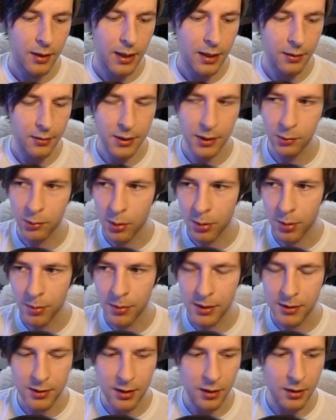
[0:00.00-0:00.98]
I don't think rumor
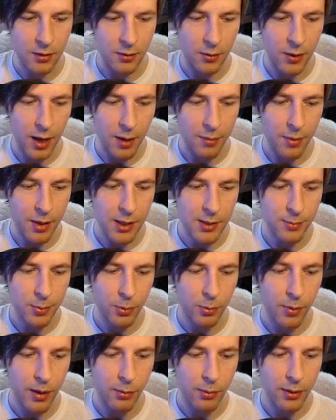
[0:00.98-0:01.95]
mill is going to do that much, but
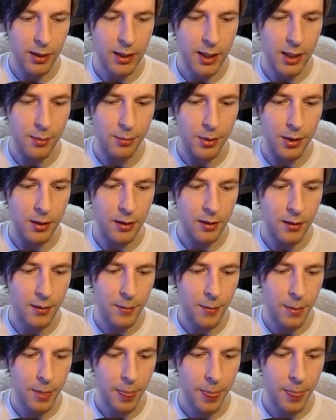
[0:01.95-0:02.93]
we might want to keep it.
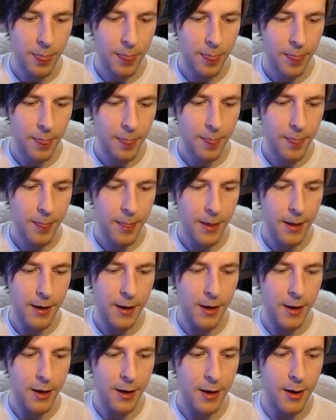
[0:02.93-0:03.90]

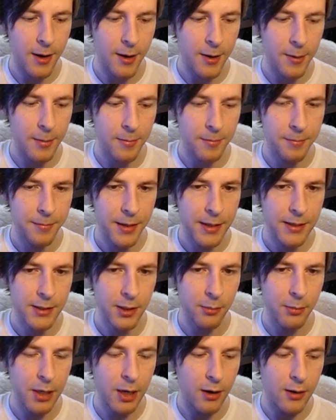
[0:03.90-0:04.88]
Uh, it's
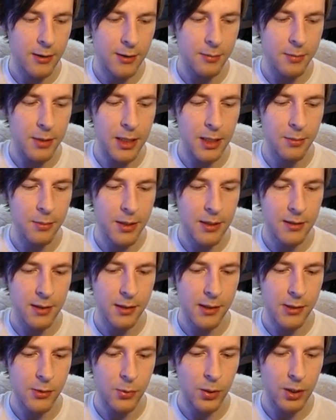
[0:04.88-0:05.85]
going to be hard to medium this
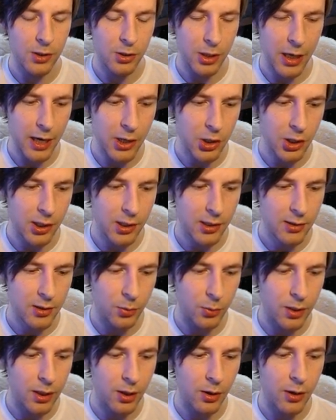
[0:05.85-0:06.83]
unless we can trash it,
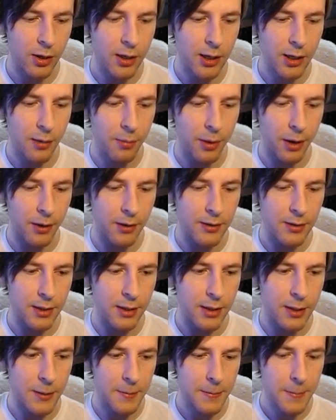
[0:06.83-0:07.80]
so we're going to need a
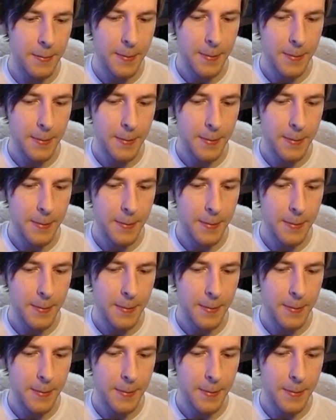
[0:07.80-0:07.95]
parasite.